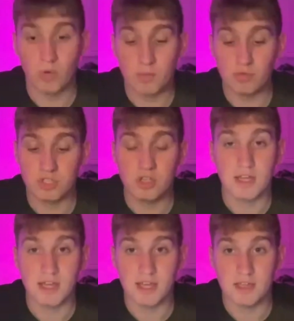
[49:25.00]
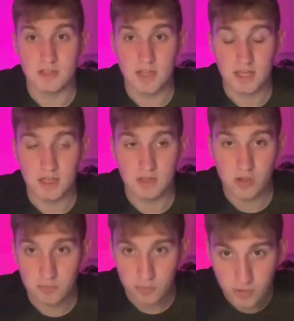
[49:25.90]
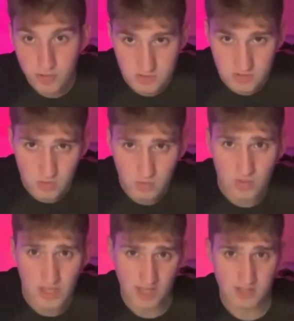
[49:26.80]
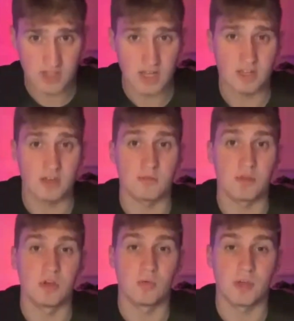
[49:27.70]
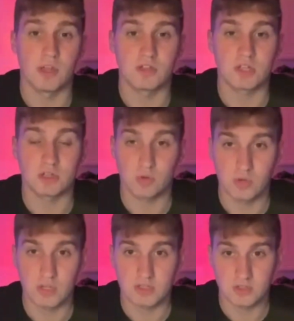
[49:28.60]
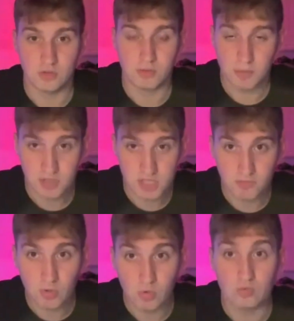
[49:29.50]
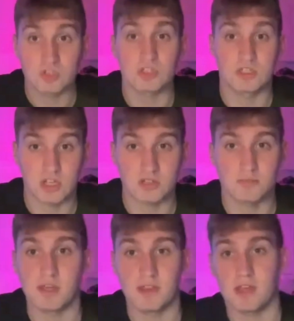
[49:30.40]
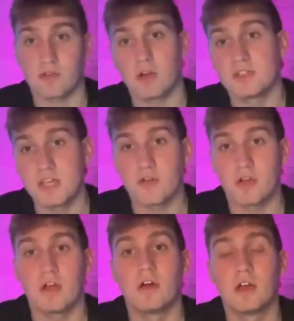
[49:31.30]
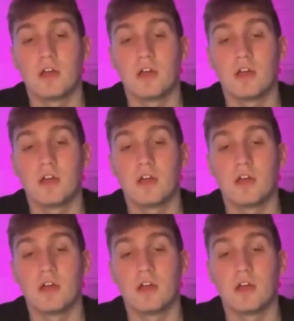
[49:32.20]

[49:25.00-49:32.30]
Wimbledon is a 9.2k stadium, which, according to Premiership rules, doesn't meet their criteria.